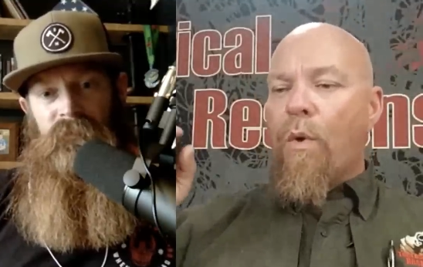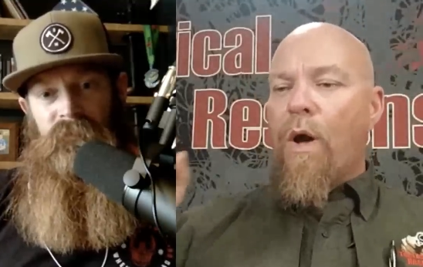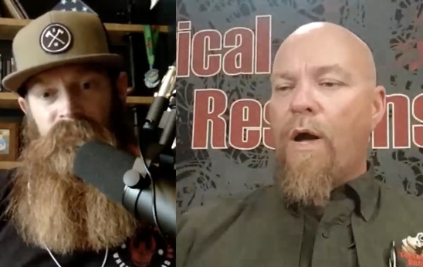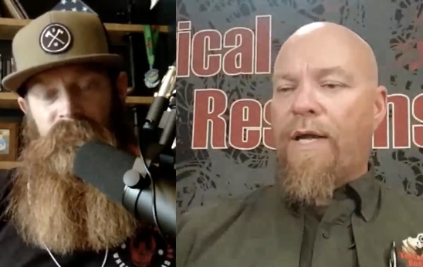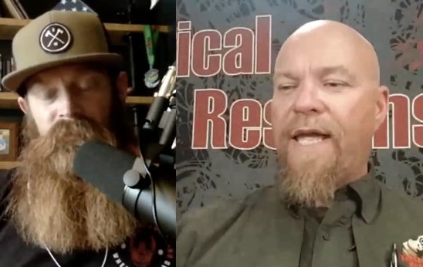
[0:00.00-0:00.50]

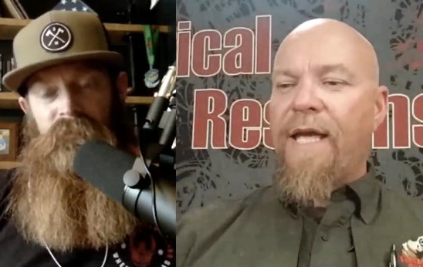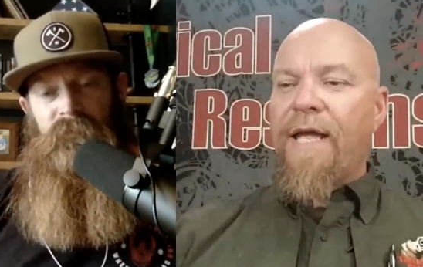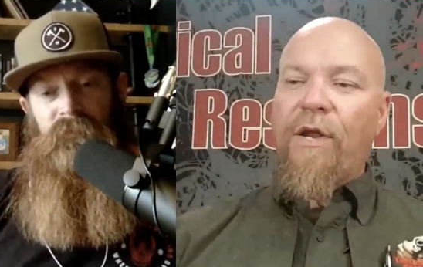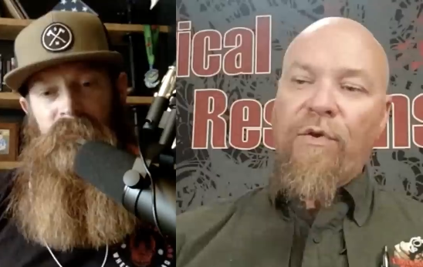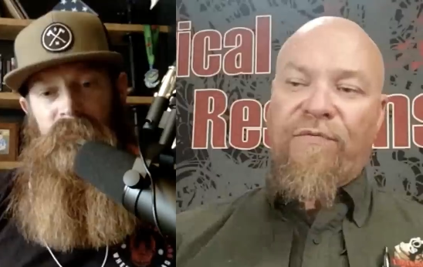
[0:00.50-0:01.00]
Speaker 1: uh,
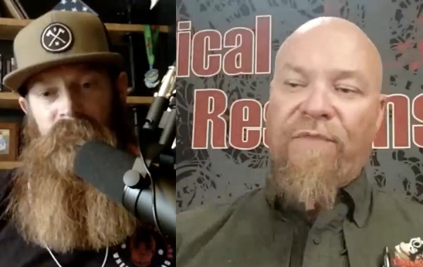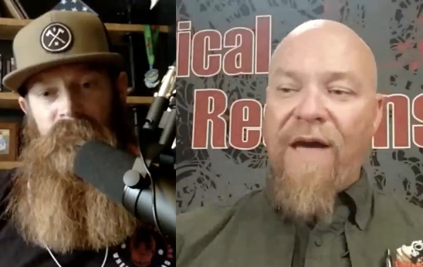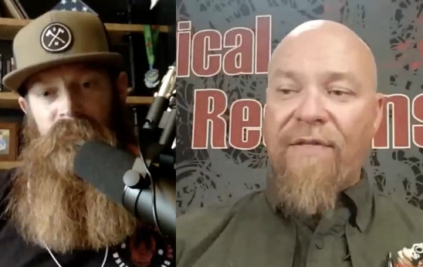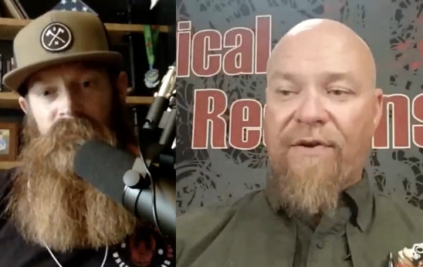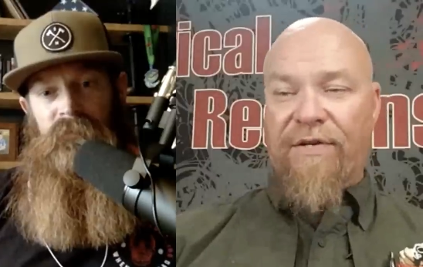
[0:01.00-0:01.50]
kid whose
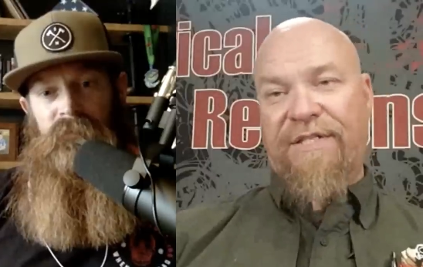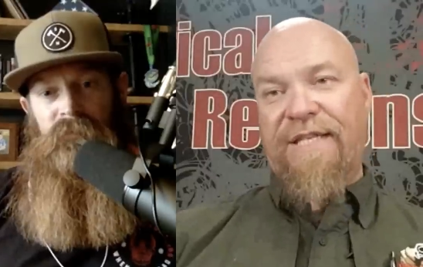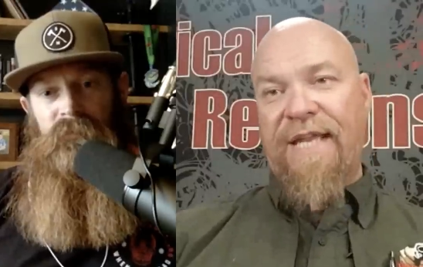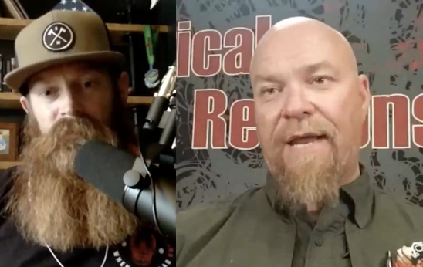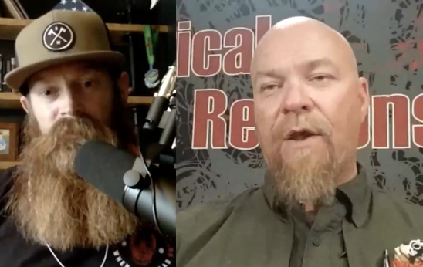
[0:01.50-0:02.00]
father is
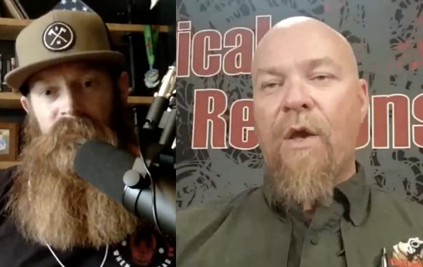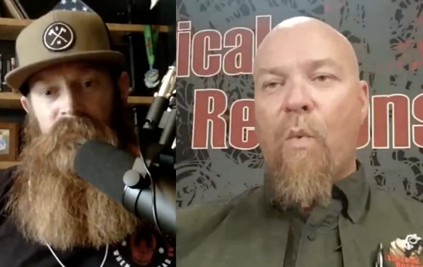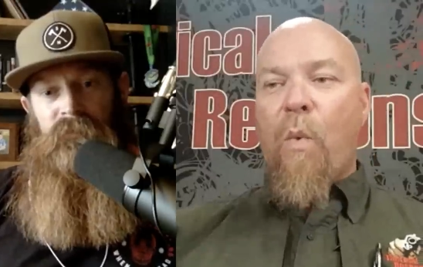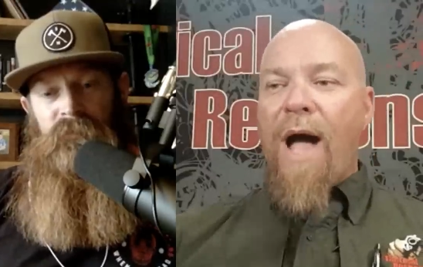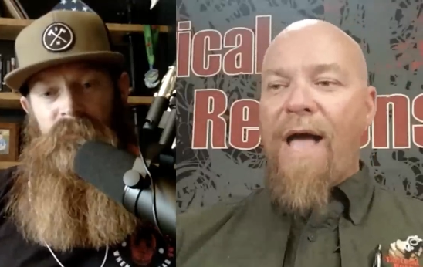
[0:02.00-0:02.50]
dead
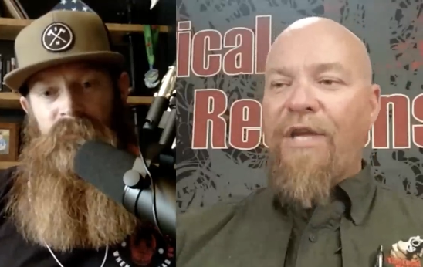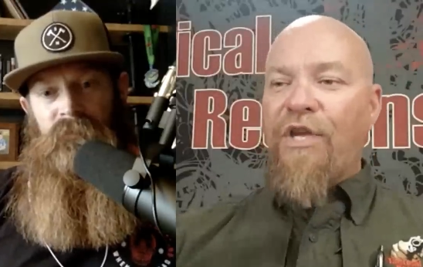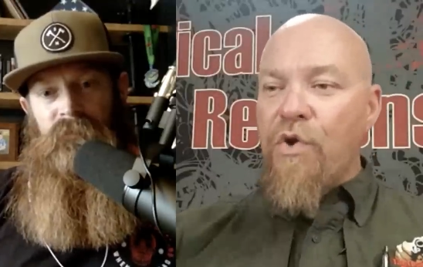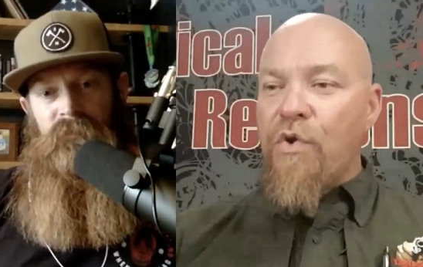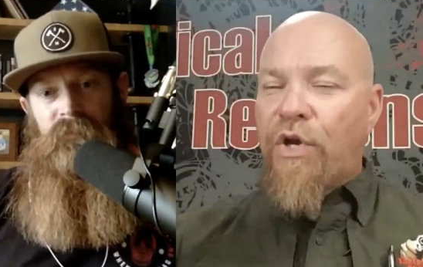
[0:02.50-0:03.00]
why
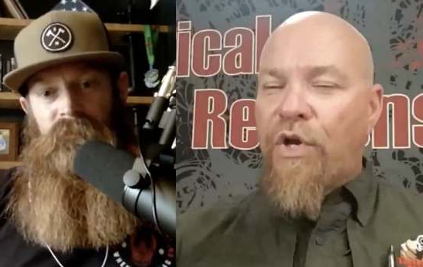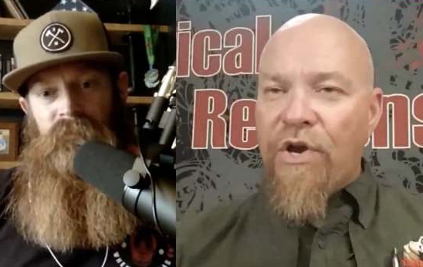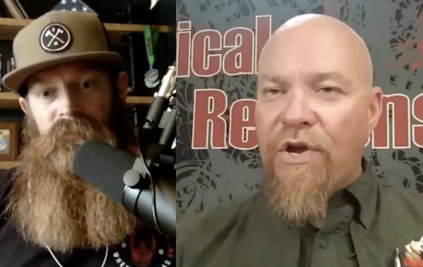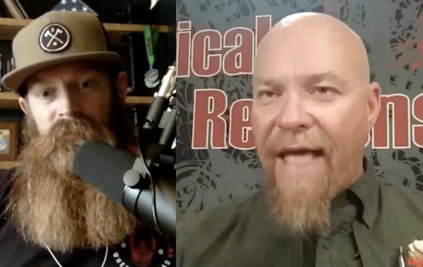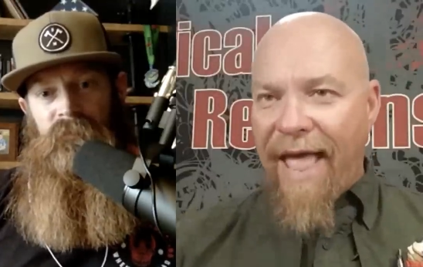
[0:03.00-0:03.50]
you
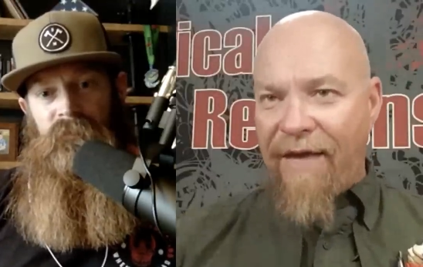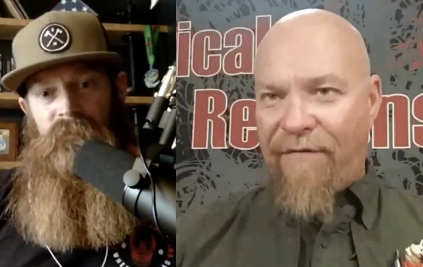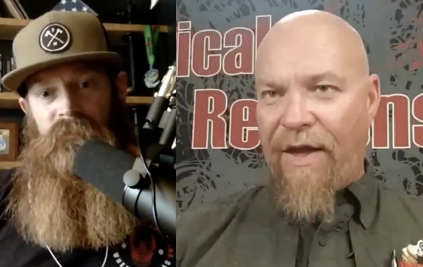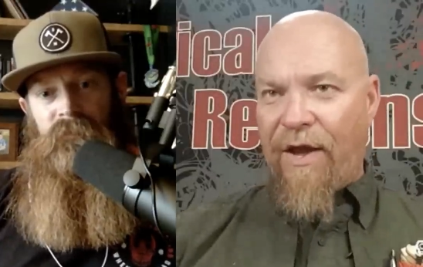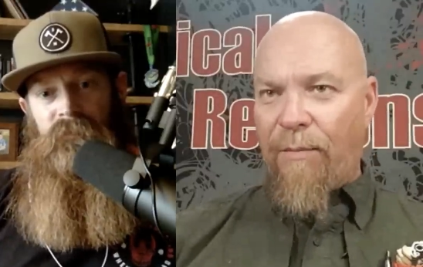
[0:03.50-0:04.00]
could
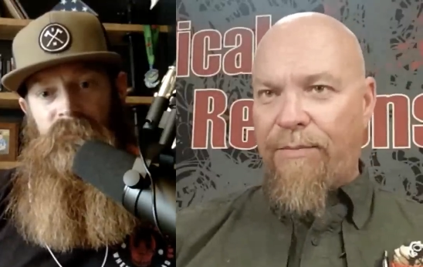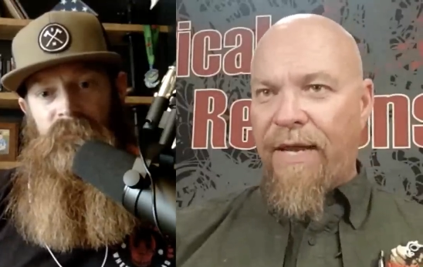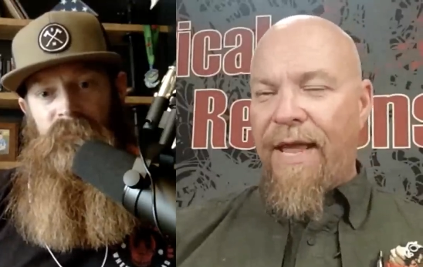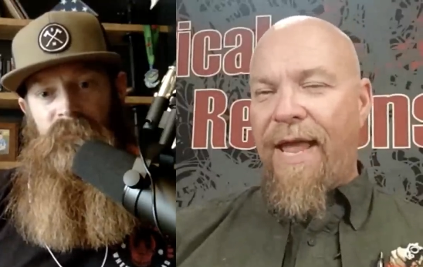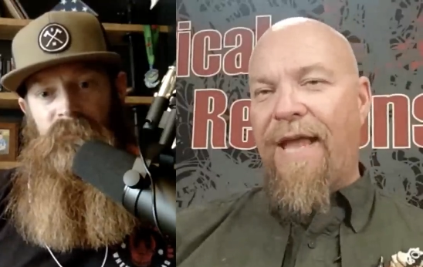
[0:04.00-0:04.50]
have helped
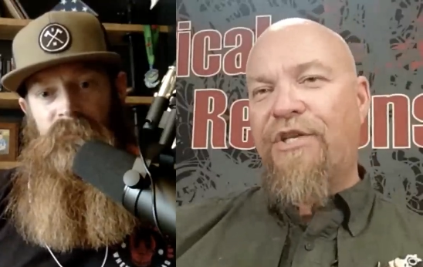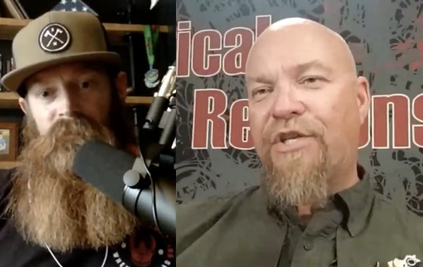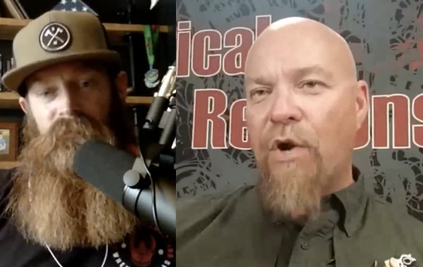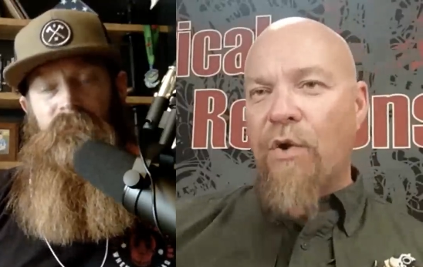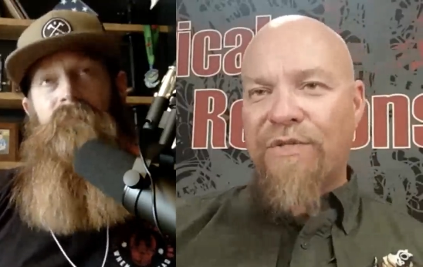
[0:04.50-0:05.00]
and
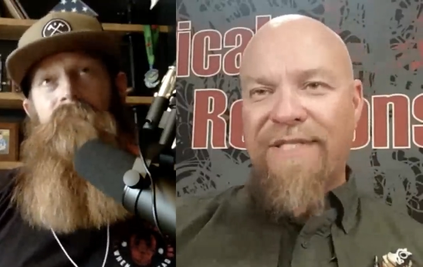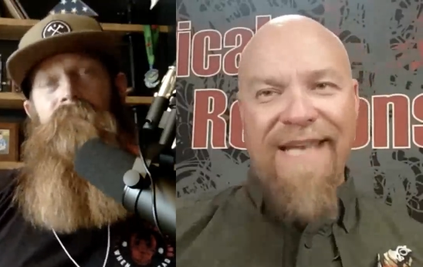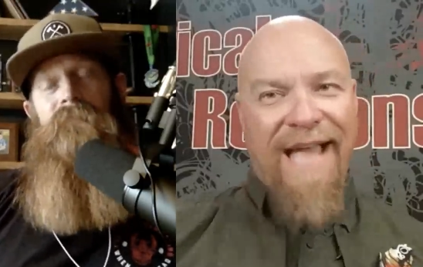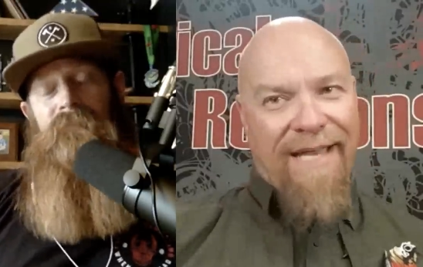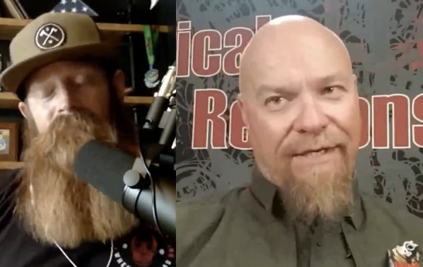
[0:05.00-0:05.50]
chose
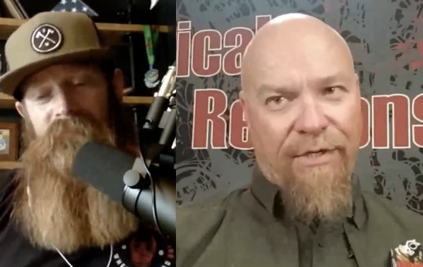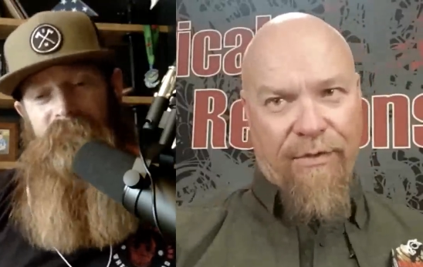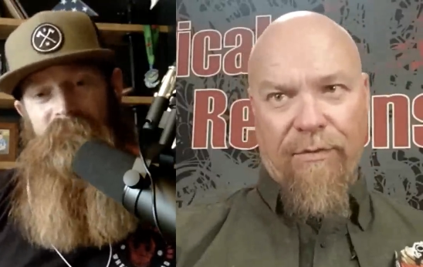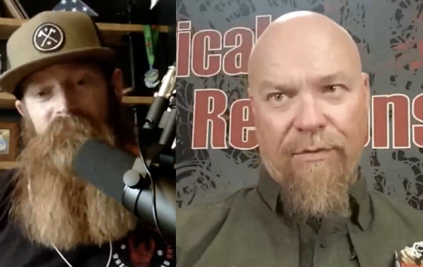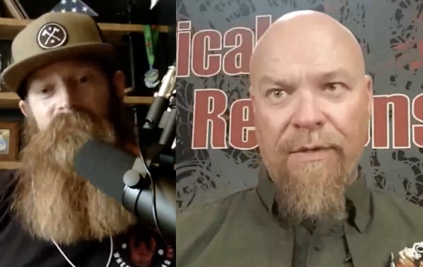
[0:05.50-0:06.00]
mm. not to.
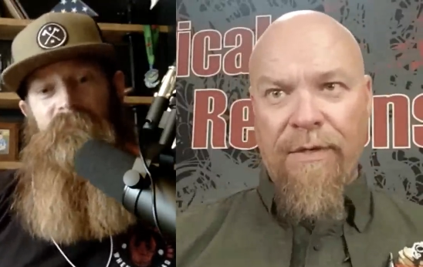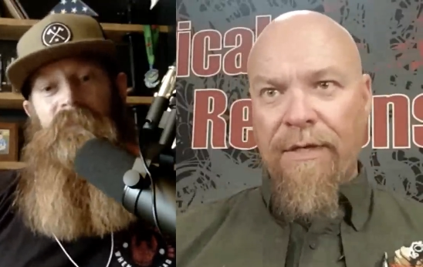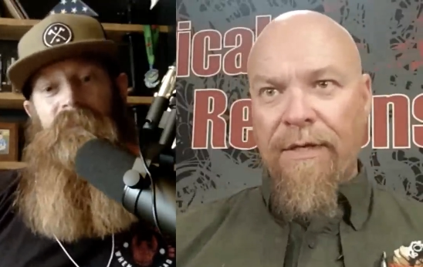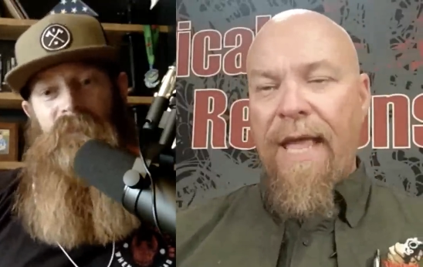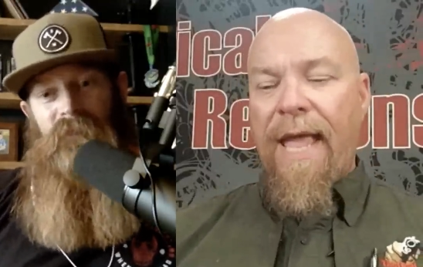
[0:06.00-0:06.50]

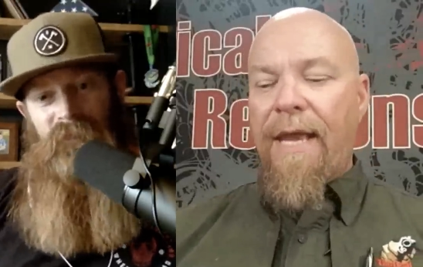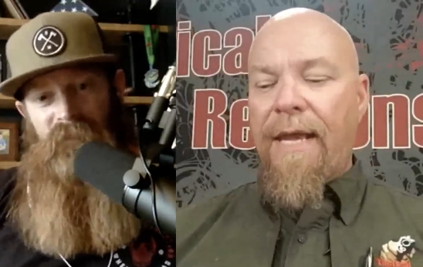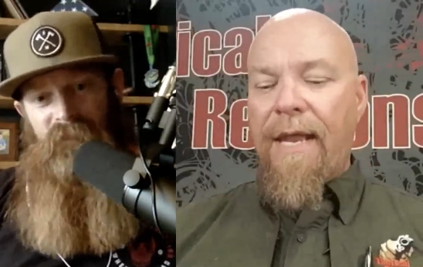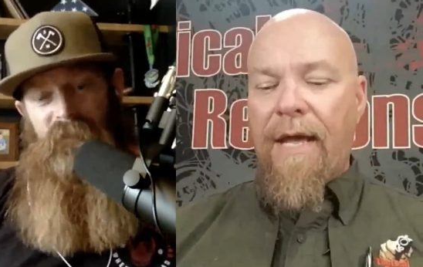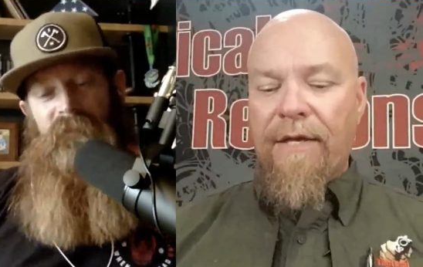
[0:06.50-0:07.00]

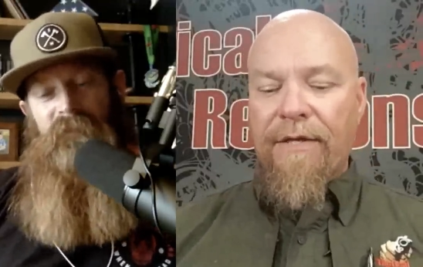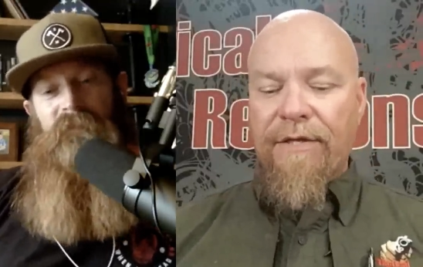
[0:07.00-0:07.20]
And uh,